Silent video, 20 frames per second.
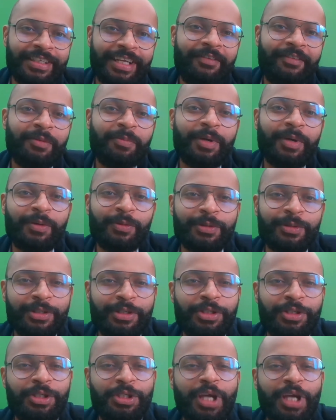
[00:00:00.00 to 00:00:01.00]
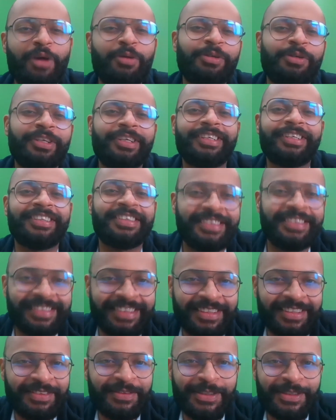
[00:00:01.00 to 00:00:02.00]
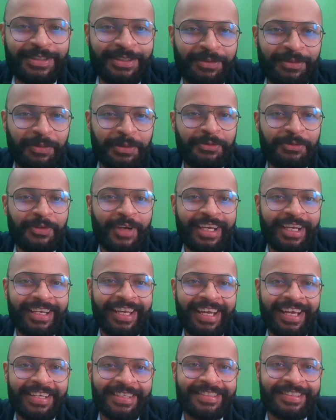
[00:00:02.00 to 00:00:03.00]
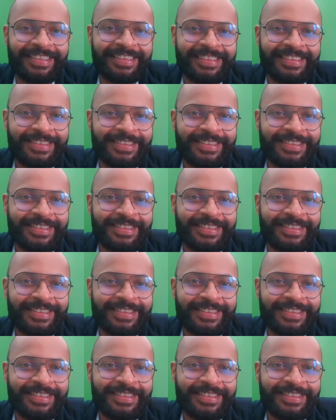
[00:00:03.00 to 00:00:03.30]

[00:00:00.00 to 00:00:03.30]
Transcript: and everybody was just shouting. It was very nice.